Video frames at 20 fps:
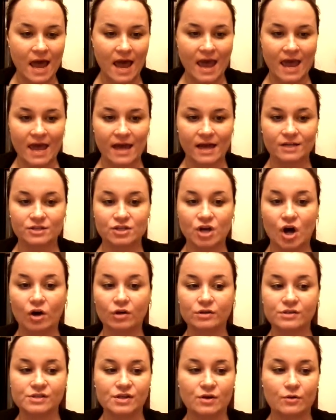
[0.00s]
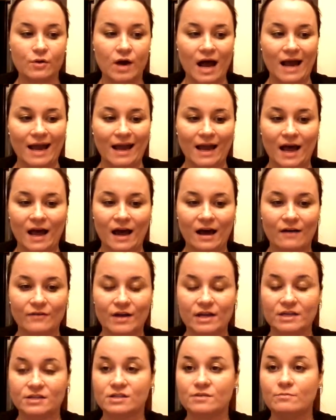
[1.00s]
and also I have
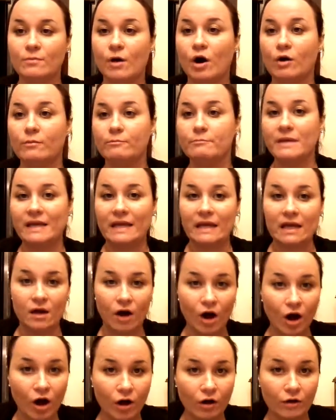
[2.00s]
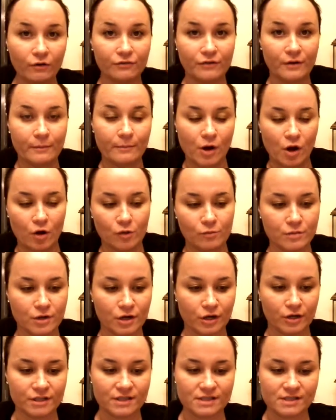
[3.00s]
a small mini haul from Home
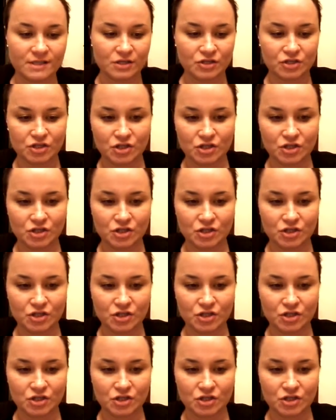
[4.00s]
Goods.